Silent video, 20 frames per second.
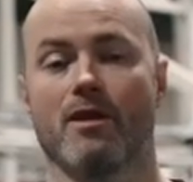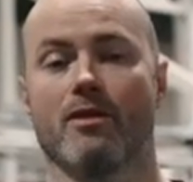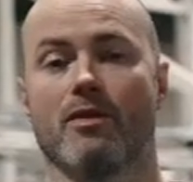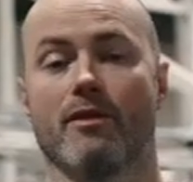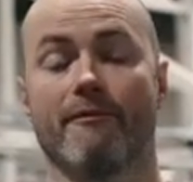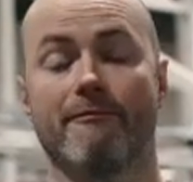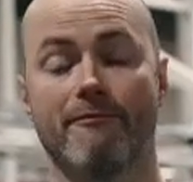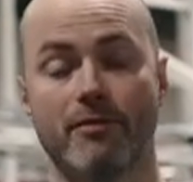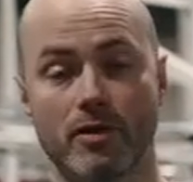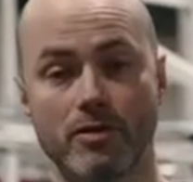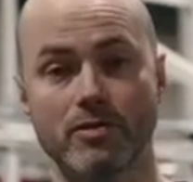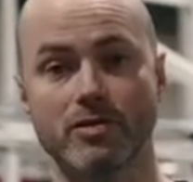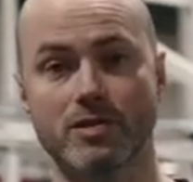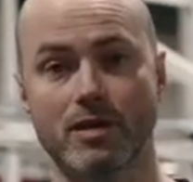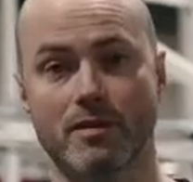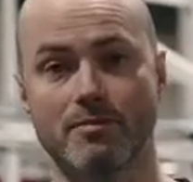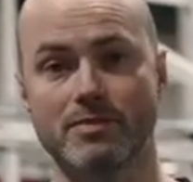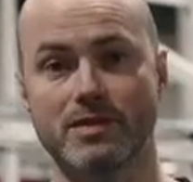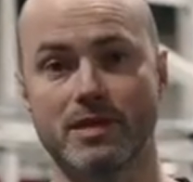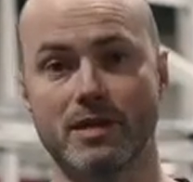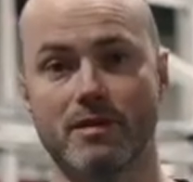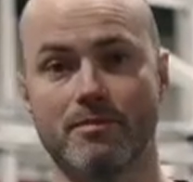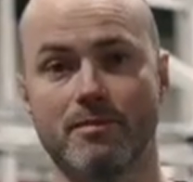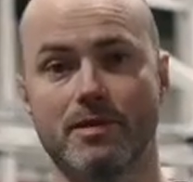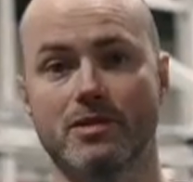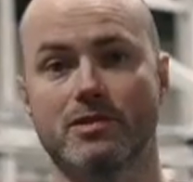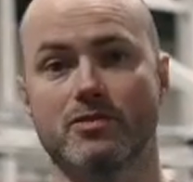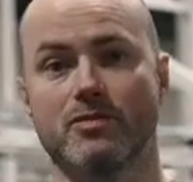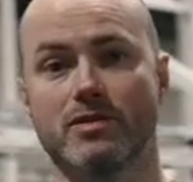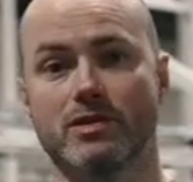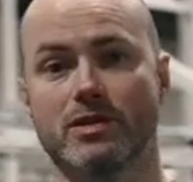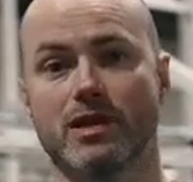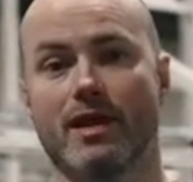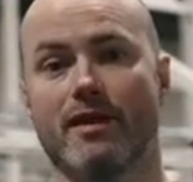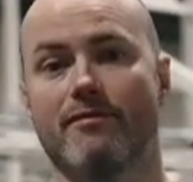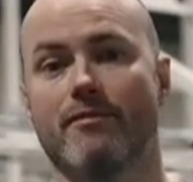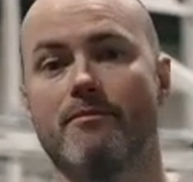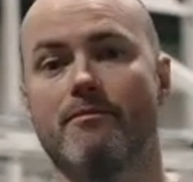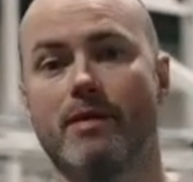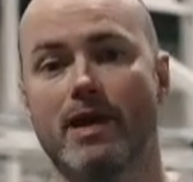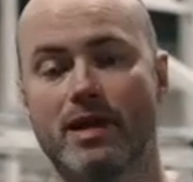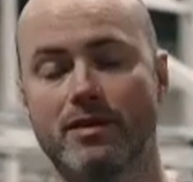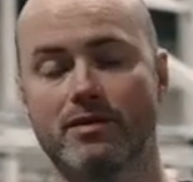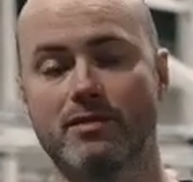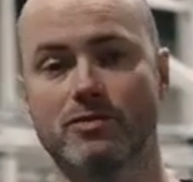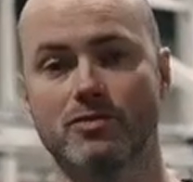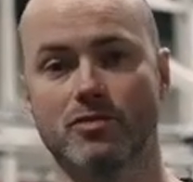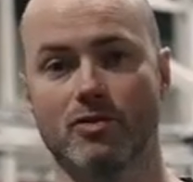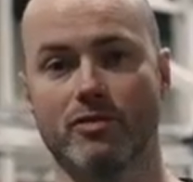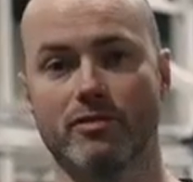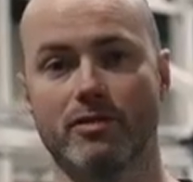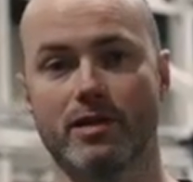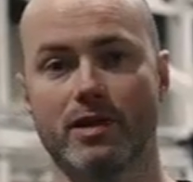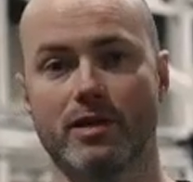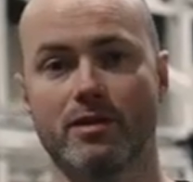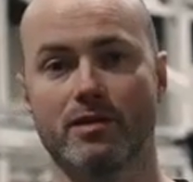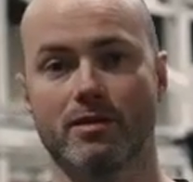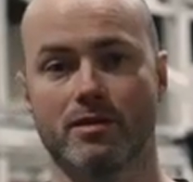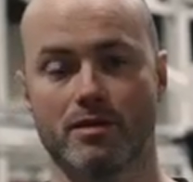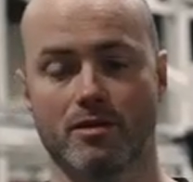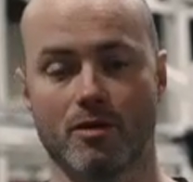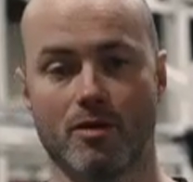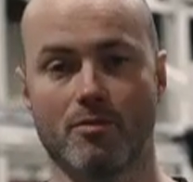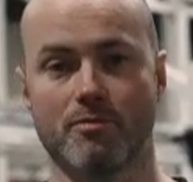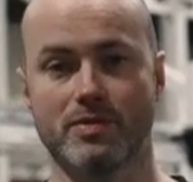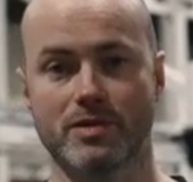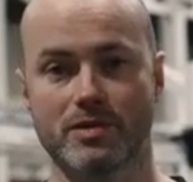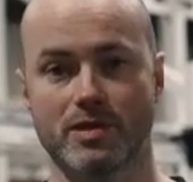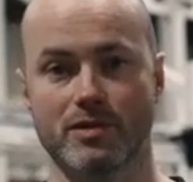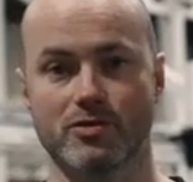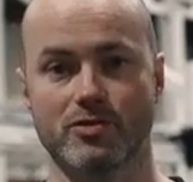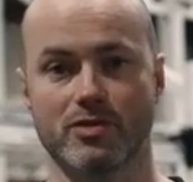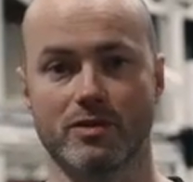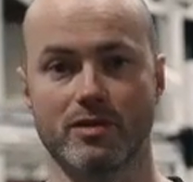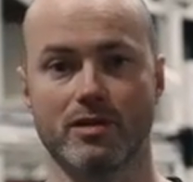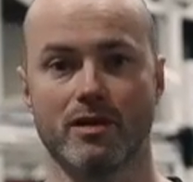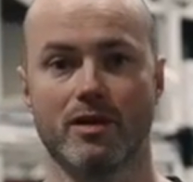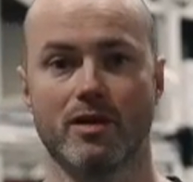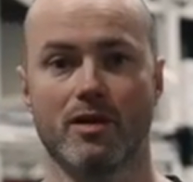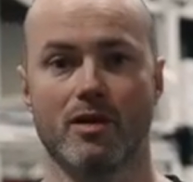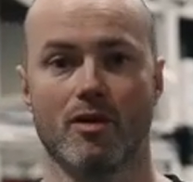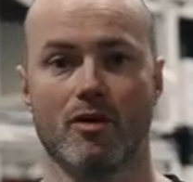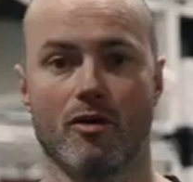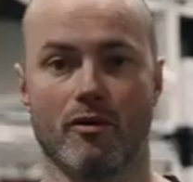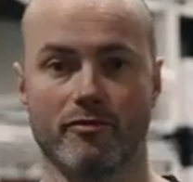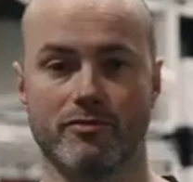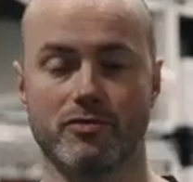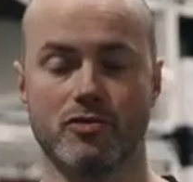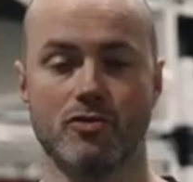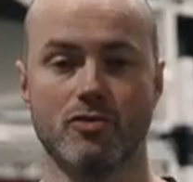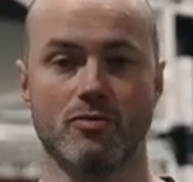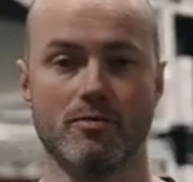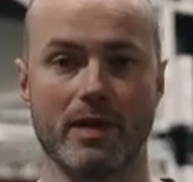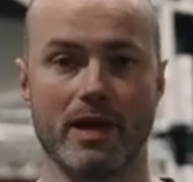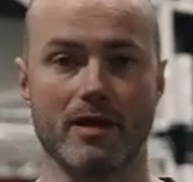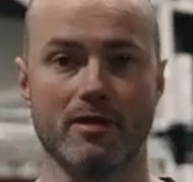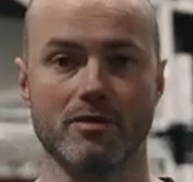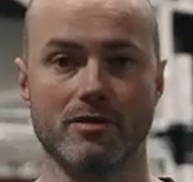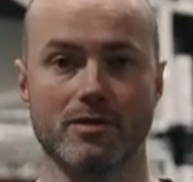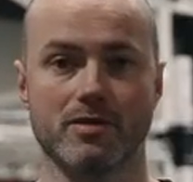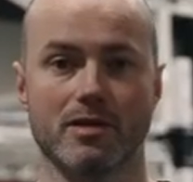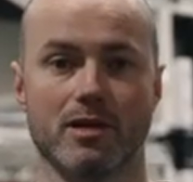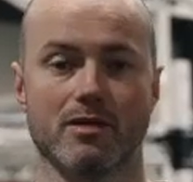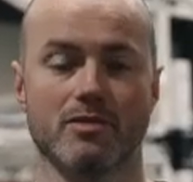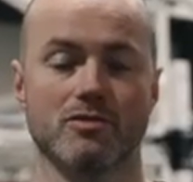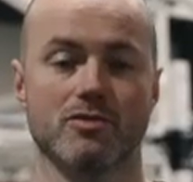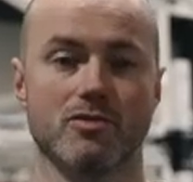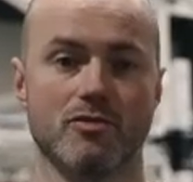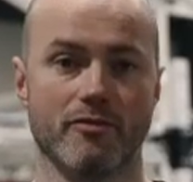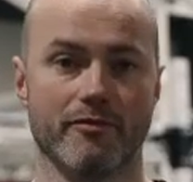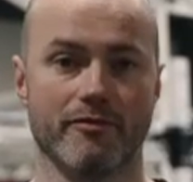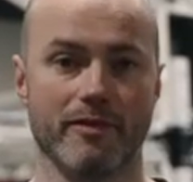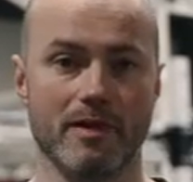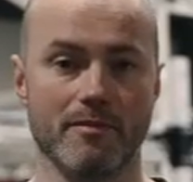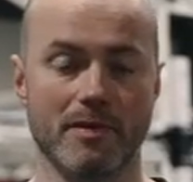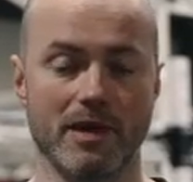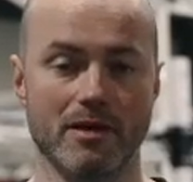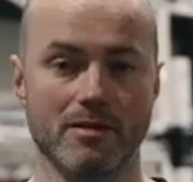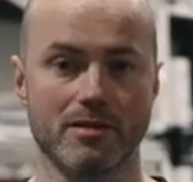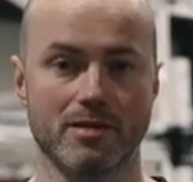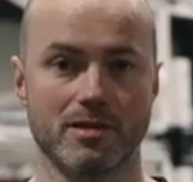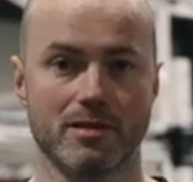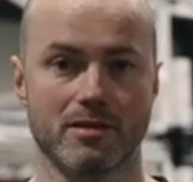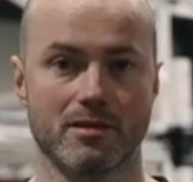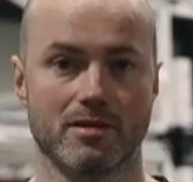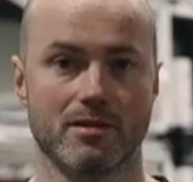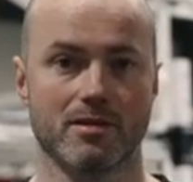The first sub-team is going to have a mandatory composition of 2 males and 2 females.